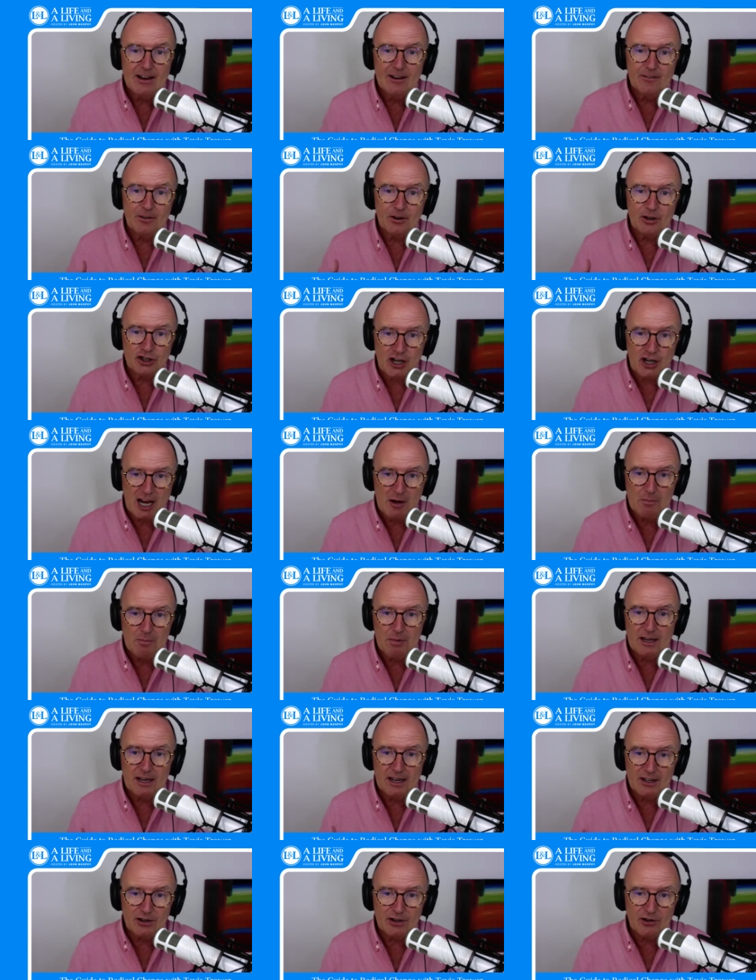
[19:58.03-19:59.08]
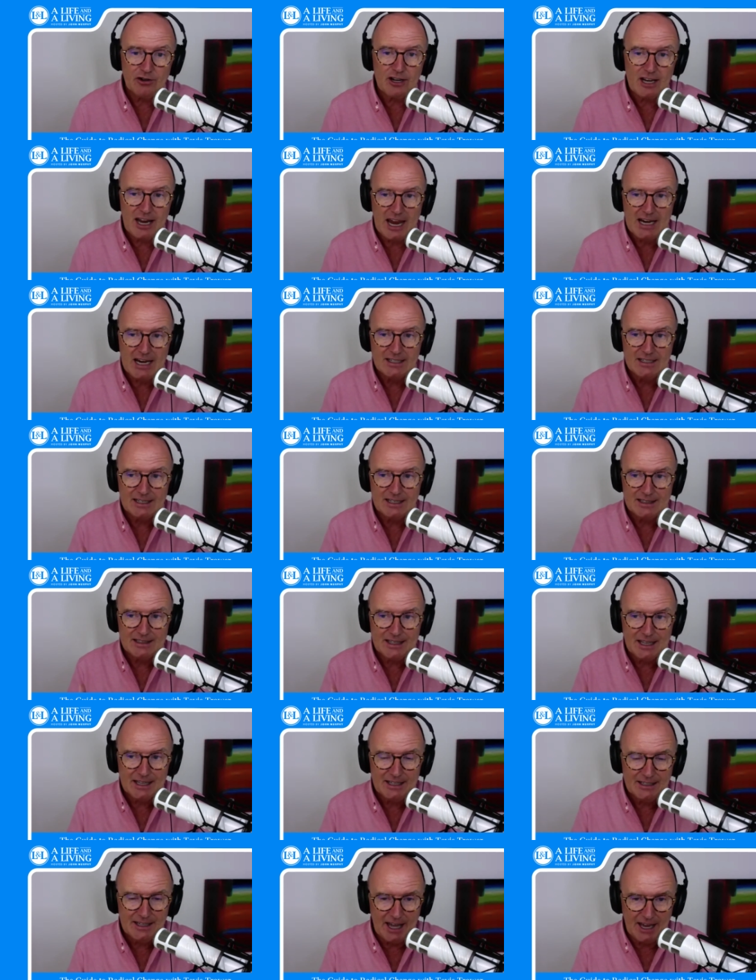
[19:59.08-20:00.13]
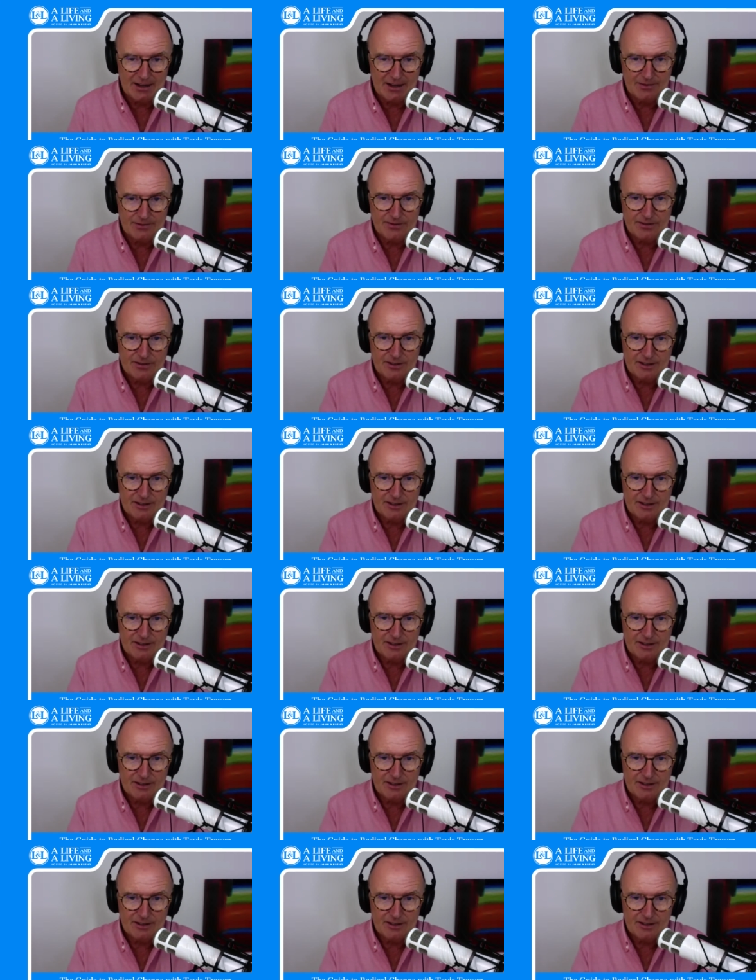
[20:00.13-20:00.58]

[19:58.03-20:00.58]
for shaping and creating the life